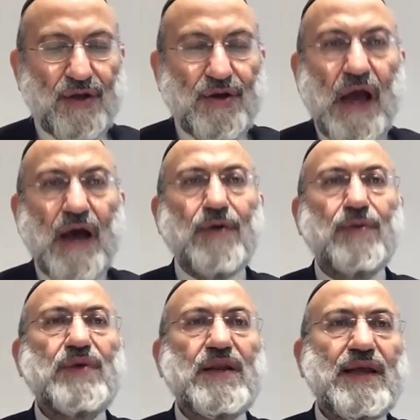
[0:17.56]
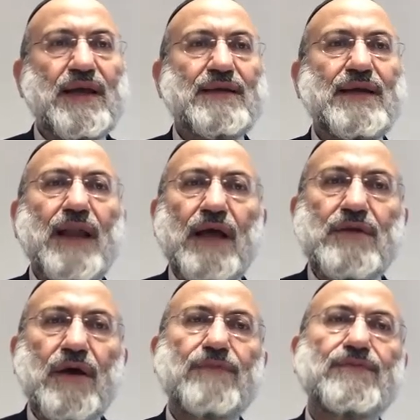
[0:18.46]
Now we learn a lot
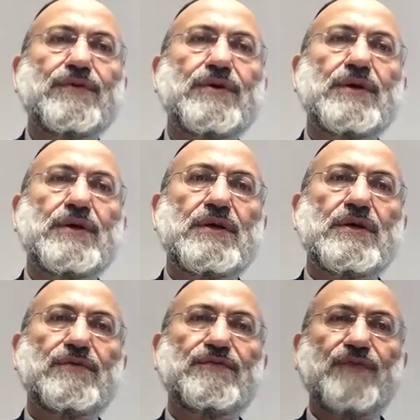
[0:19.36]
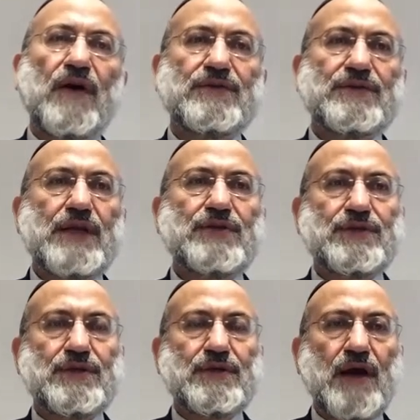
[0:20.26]
of
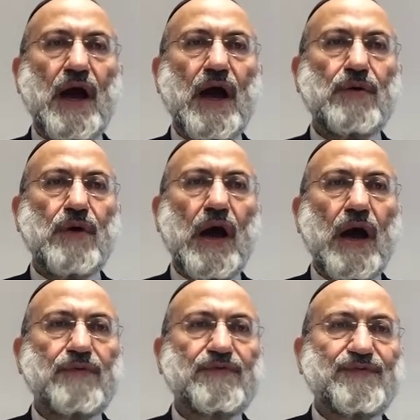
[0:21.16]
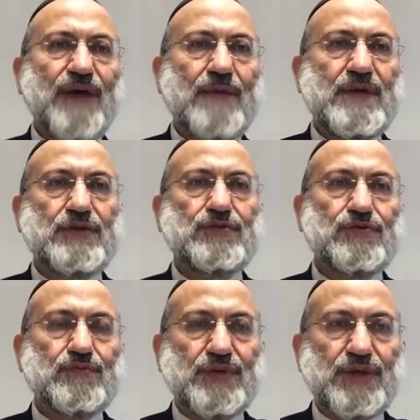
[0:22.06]
foundation, how family
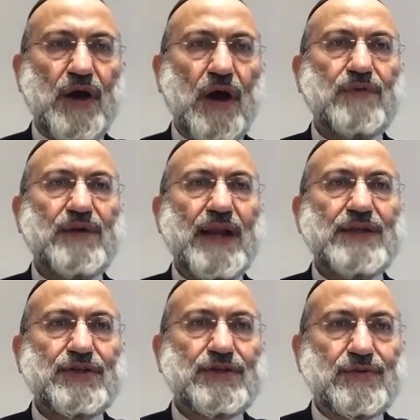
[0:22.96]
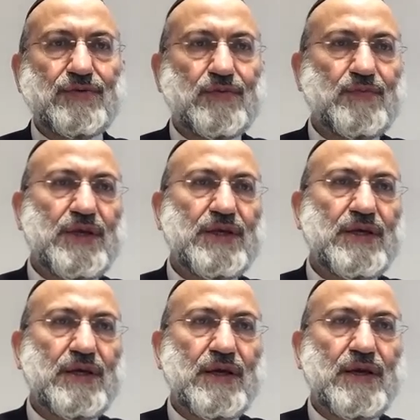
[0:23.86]
should be, how relationship should
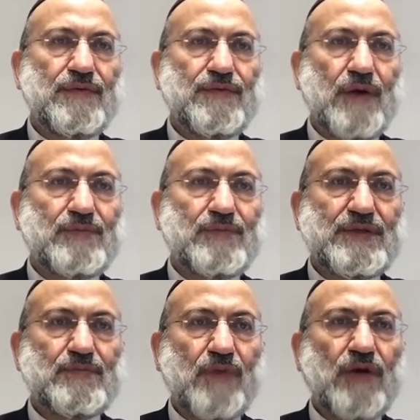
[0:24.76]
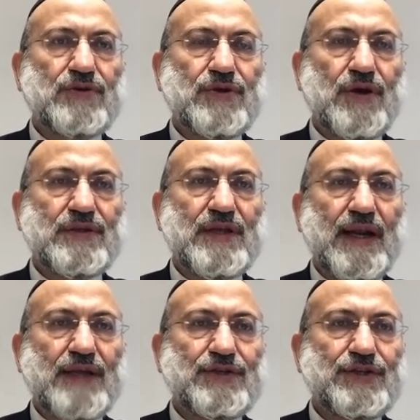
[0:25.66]
be from this parasha, the
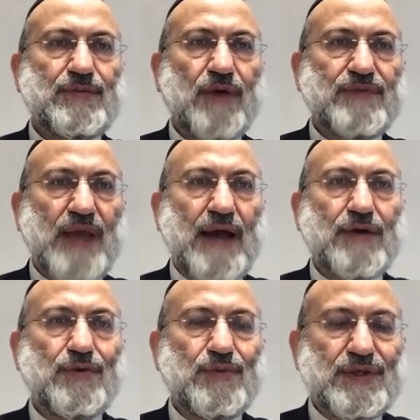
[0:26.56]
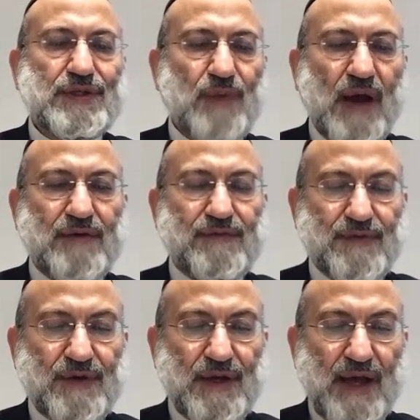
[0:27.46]
relationship of Yaakov with his wife
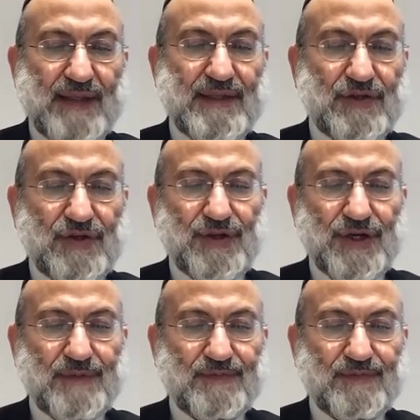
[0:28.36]
and the children.